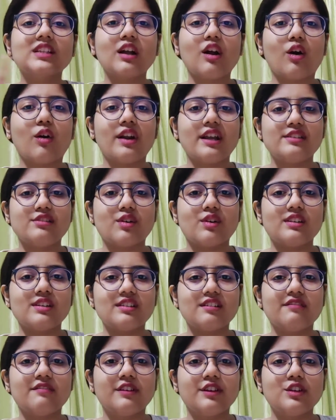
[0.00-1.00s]

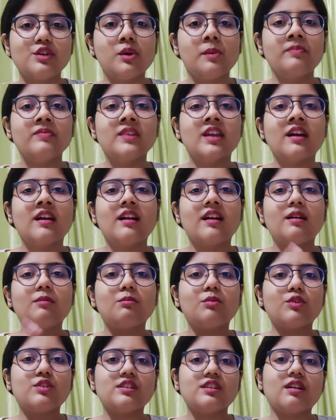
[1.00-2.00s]
horizontal video,
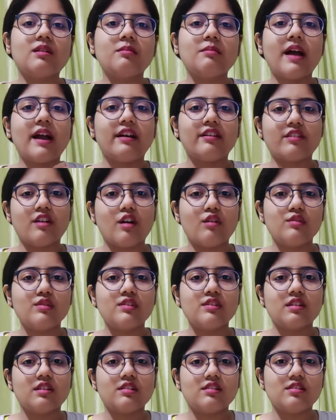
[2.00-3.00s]
put a
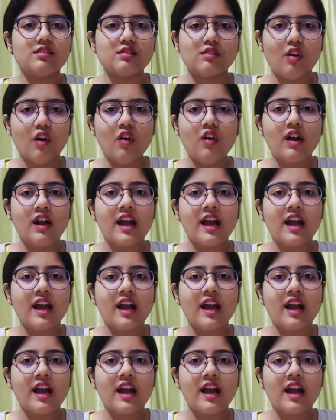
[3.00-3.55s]
background song